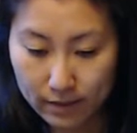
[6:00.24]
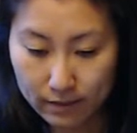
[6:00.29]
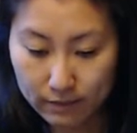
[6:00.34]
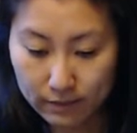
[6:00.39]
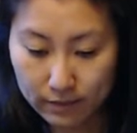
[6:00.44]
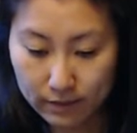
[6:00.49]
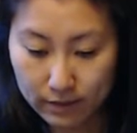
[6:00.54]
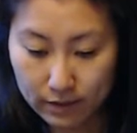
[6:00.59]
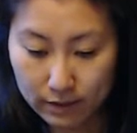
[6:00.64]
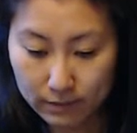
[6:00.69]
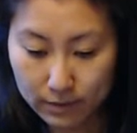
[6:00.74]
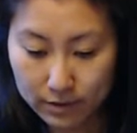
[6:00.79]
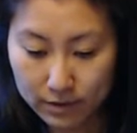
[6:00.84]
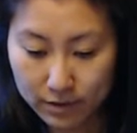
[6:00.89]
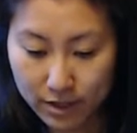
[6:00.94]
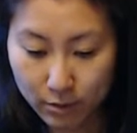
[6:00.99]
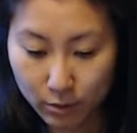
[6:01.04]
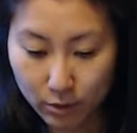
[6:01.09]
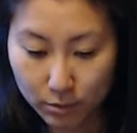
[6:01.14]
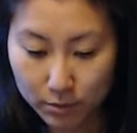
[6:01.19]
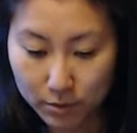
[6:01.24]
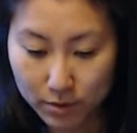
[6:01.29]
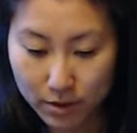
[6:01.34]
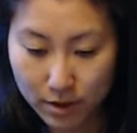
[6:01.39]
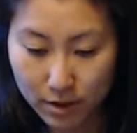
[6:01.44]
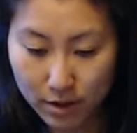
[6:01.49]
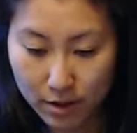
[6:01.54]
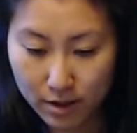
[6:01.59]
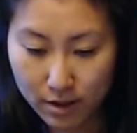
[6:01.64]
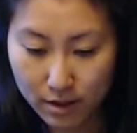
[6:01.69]
Come on, Skywarp.
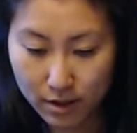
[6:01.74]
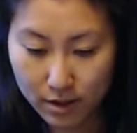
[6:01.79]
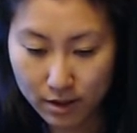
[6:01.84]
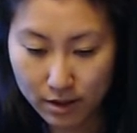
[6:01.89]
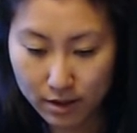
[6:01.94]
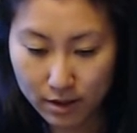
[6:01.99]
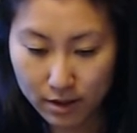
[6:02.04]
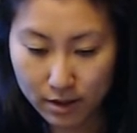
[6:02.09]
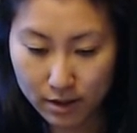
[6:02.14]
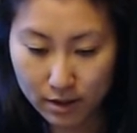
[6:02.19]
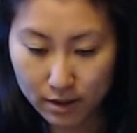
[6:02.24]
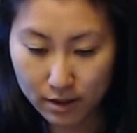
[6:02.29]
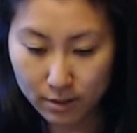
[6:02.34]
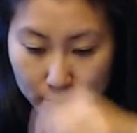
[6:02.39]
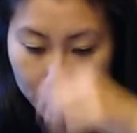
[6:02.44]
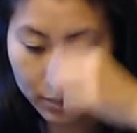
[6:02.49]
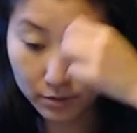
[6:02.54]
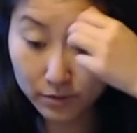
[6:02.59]
There we go.